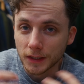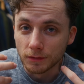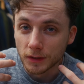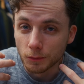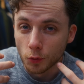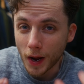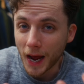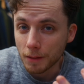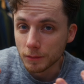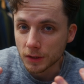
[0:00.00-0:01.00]
give it more
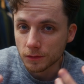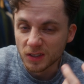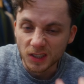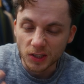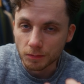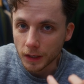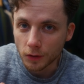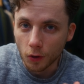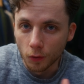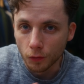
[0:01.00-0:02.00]
atmosphere, just make
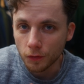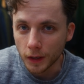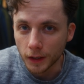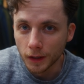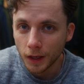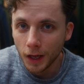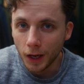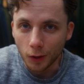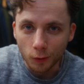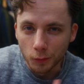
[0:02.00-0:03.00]
the whole thing
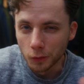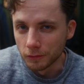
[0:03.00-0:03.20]
a lot more